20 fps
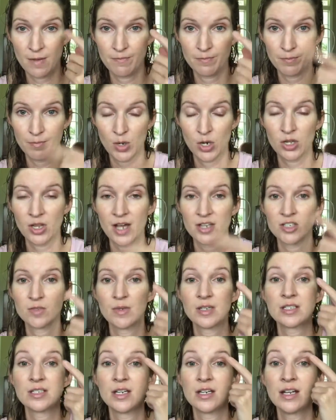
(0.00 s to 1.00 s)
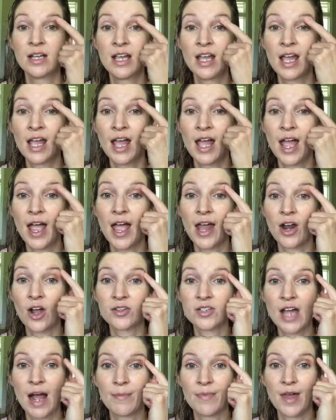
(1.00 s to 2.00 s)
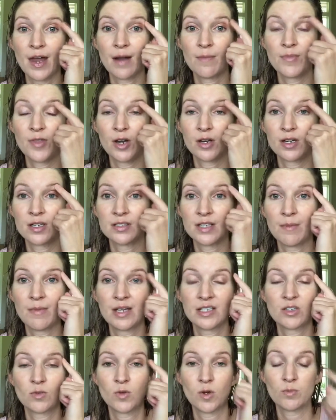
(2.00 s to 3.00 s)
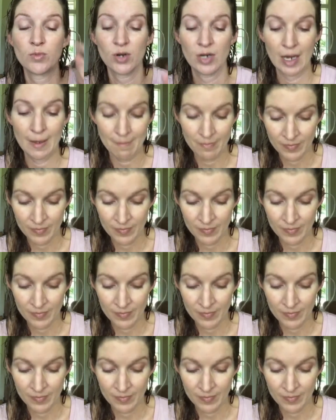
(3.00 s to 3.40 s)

pearlizer mixed in, and I'll tap that up there because that makes it real pretty.